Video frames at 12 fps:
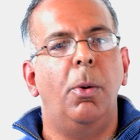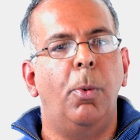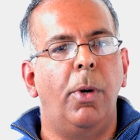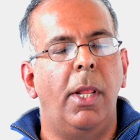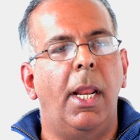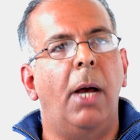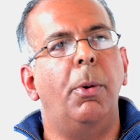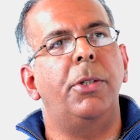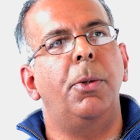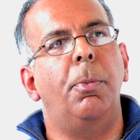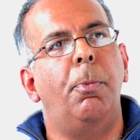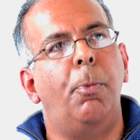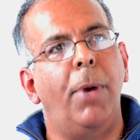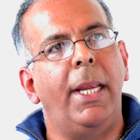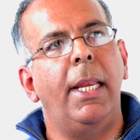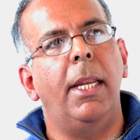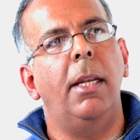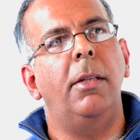would allow us to bring
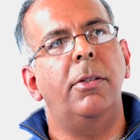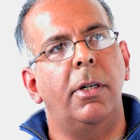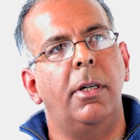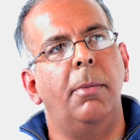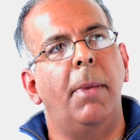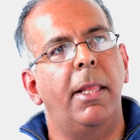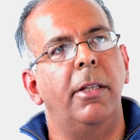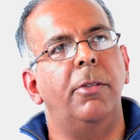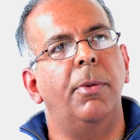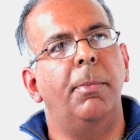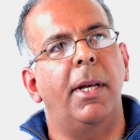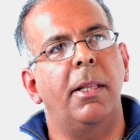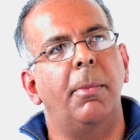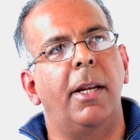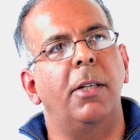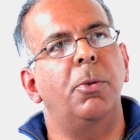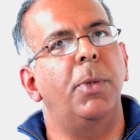in certain methods from mathematics